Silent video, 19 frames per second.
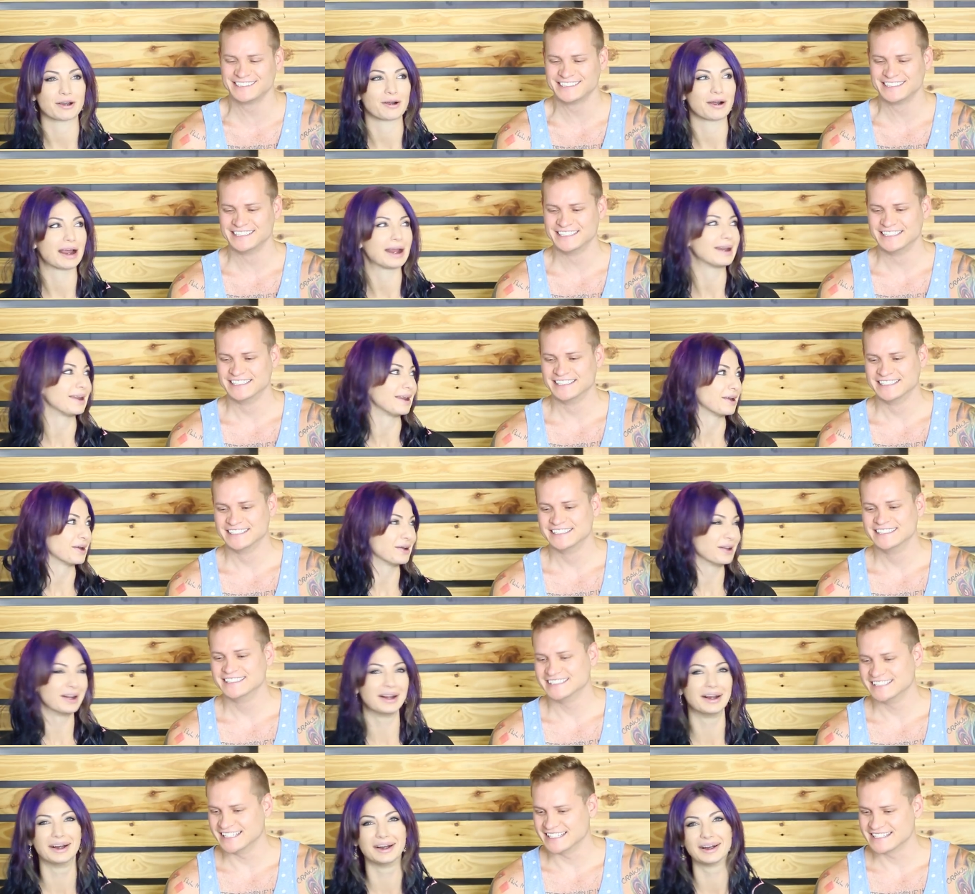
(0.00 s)
Speaker 1: are
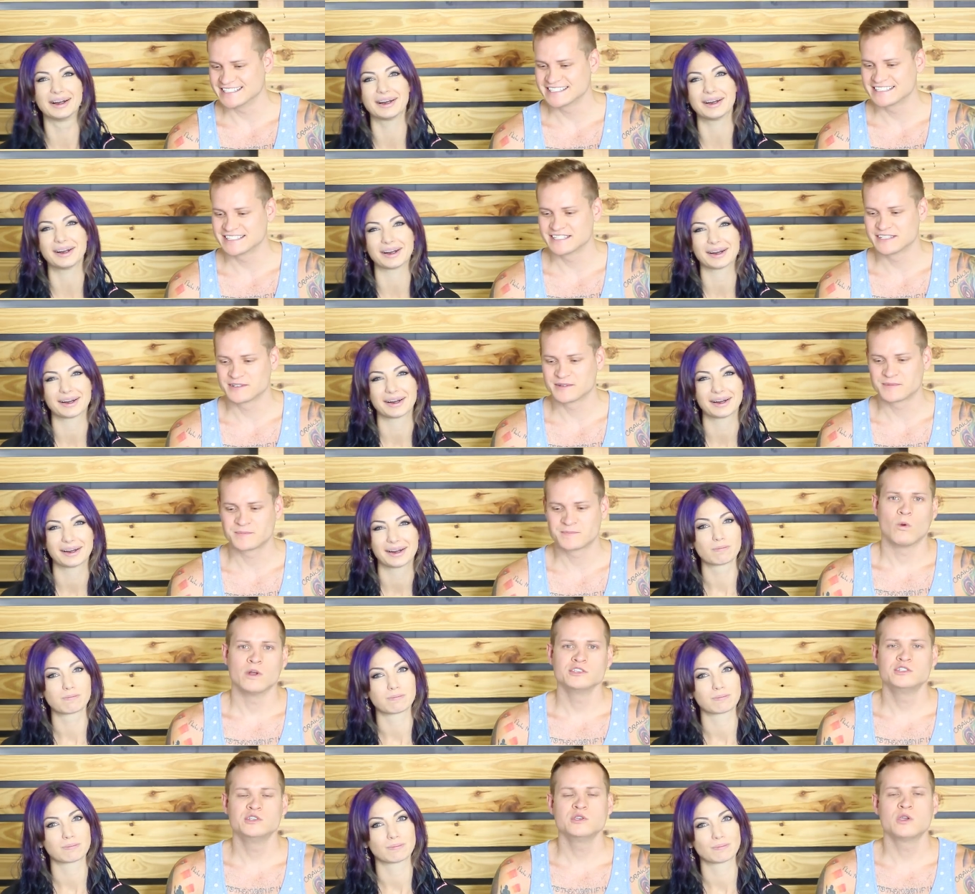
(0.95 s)
ideal. yes.
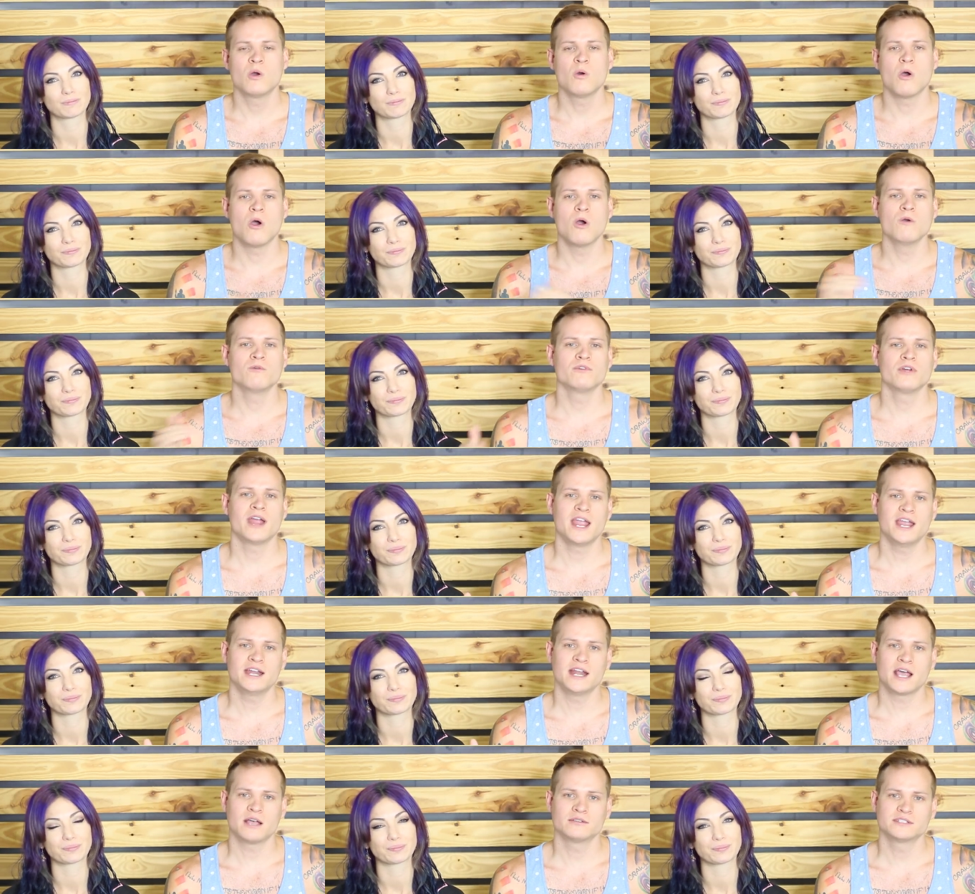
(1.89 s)
Speaker 2: Once you go over
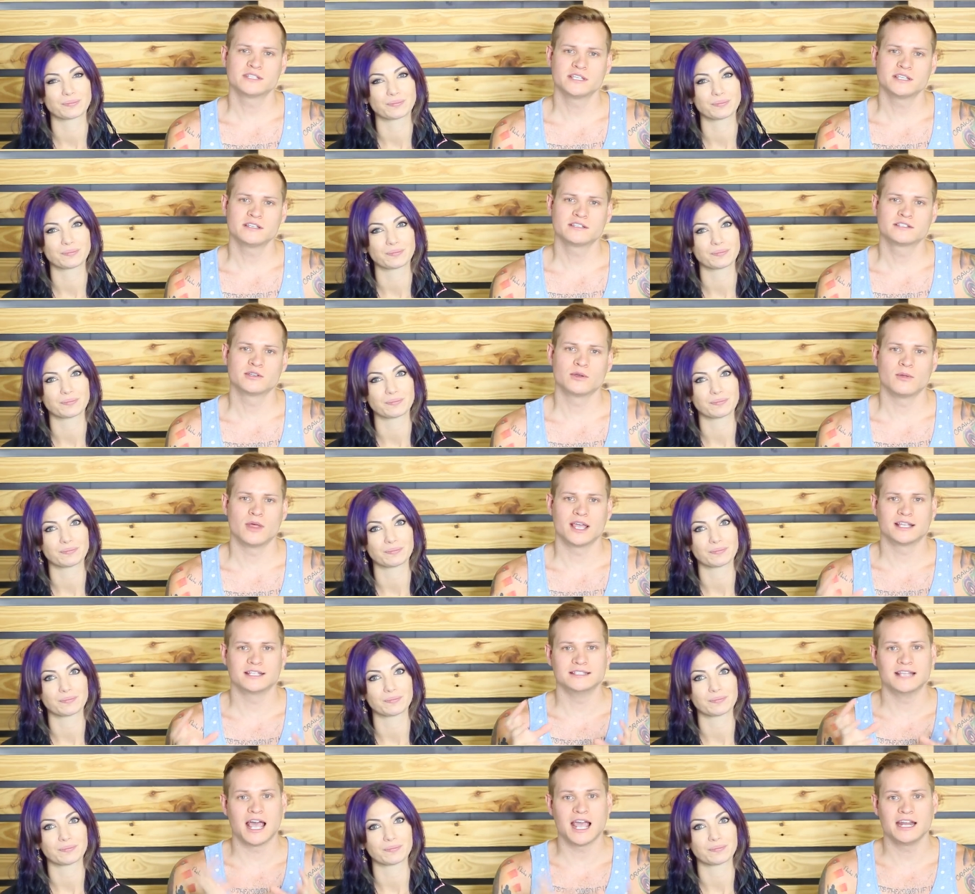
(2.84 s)
eight ounces, so
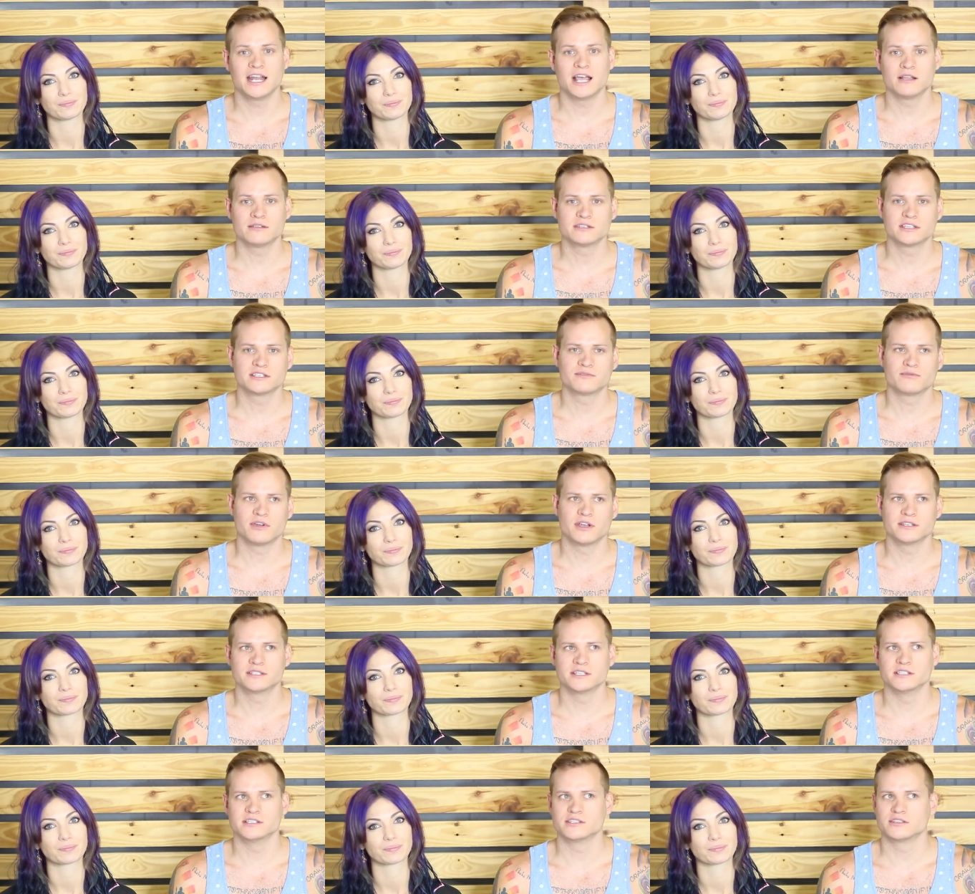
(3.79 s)
like nine ounces for
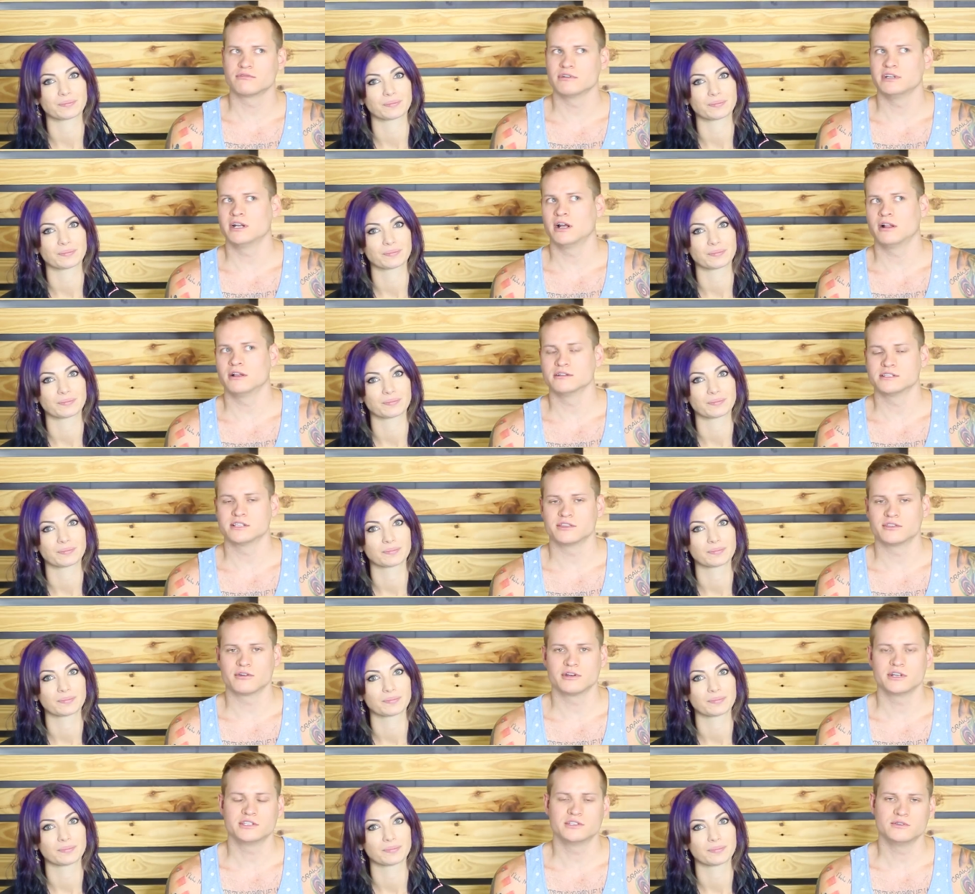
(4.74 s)
us is
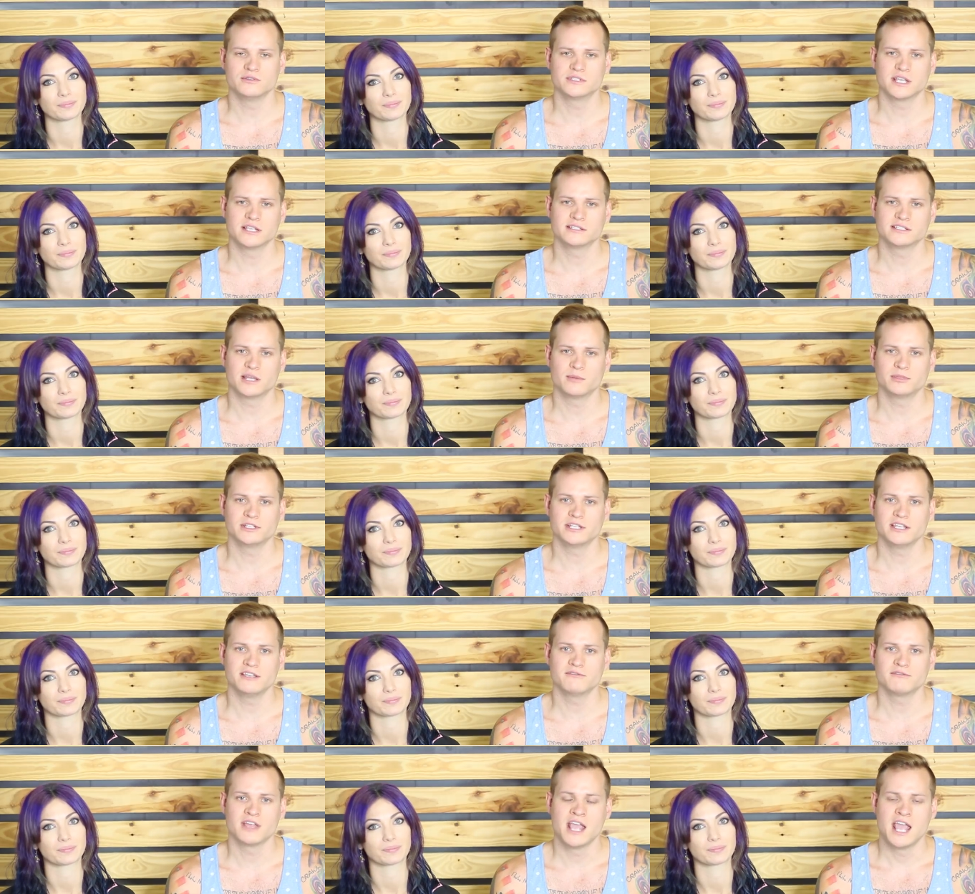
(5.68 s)
$3.32, I
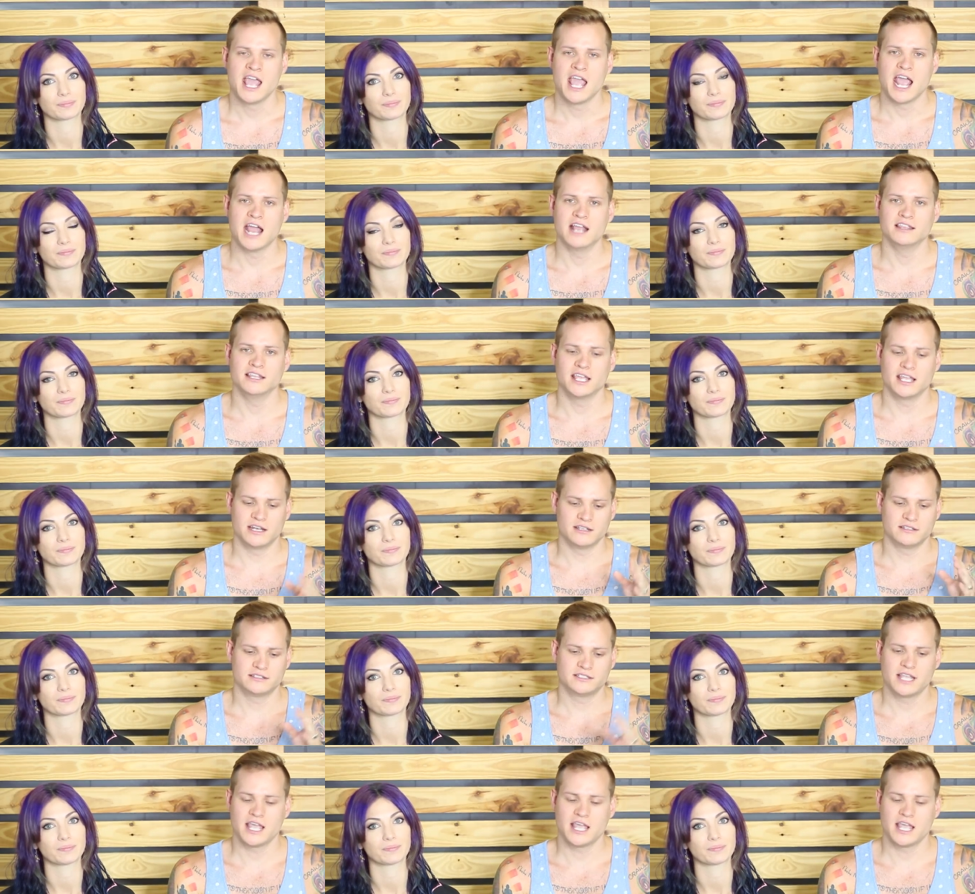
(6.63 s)
believe. And then